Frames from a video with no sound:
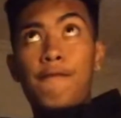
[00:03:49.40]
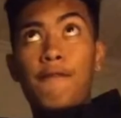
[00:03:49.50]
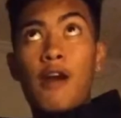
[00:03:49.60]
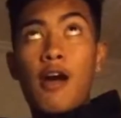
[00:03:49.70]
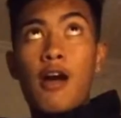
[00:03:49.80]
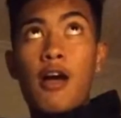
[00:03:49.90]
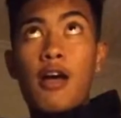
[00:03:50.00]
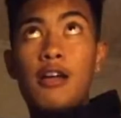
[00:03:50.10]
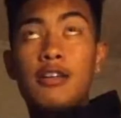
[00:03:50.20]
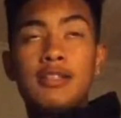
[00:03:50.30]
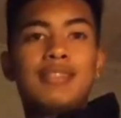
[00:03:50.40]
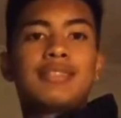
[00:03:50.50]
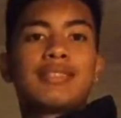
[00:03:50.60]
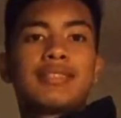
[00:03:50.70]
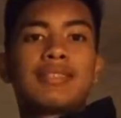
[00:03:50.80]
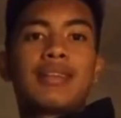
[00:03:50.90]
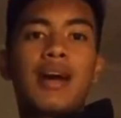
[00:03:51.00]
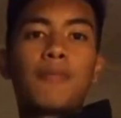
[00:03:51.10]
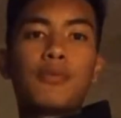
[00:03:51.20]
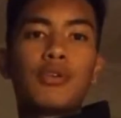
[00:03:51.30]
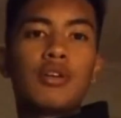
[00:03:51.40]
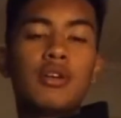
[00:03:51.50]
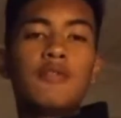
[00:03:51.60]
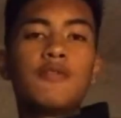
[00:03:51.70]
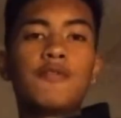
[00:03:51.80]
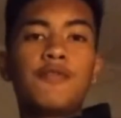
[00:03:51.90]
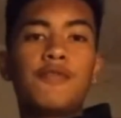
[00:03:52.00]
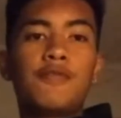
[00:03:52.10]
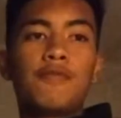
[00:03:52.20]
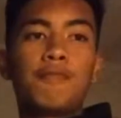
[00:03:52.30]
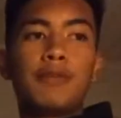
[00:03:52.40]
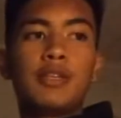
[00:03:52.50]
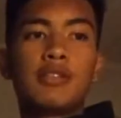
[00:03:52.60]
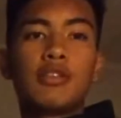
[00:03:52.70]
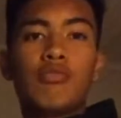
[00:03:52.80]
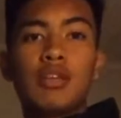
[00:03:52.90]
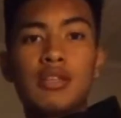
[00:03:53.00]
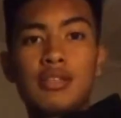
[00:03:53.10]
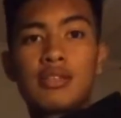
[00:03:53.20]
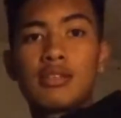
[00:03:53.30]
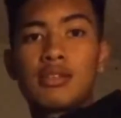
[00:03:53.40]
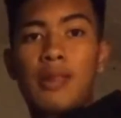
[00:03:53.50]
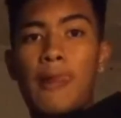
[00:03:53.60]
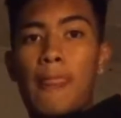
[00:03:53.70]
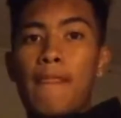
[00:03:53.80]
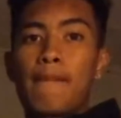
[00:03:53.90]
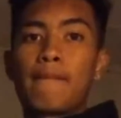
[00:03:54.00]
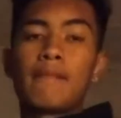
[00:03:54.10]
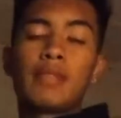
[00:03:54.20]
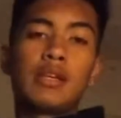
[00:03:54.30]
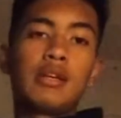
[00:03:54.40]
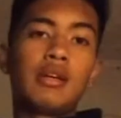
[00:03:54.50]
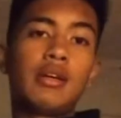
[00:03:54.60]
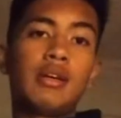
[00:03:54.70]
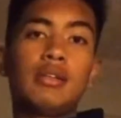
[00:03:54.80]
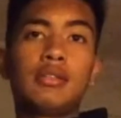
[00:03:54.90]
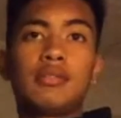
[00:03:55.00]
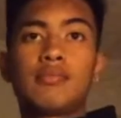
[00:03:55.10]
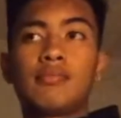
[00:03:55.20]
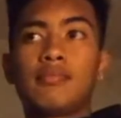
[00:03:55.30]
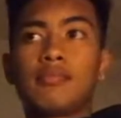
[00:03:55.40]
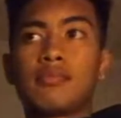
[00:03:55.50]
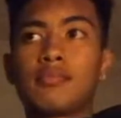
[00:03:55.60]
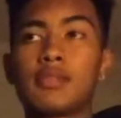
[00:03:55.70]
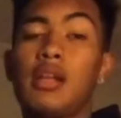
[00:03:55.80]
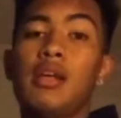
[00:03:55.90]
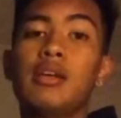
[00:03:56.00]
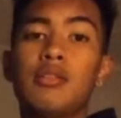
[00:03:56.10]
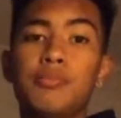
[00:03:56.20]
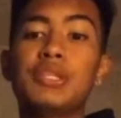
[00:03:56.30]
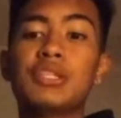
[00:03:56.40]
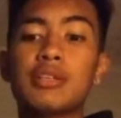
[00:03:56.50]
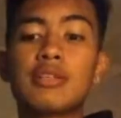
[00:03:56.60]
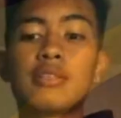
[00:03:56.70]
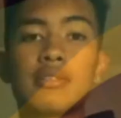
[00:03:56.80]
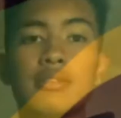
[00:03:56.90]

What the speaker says: fried snapper and peas and rice. I like the beaches.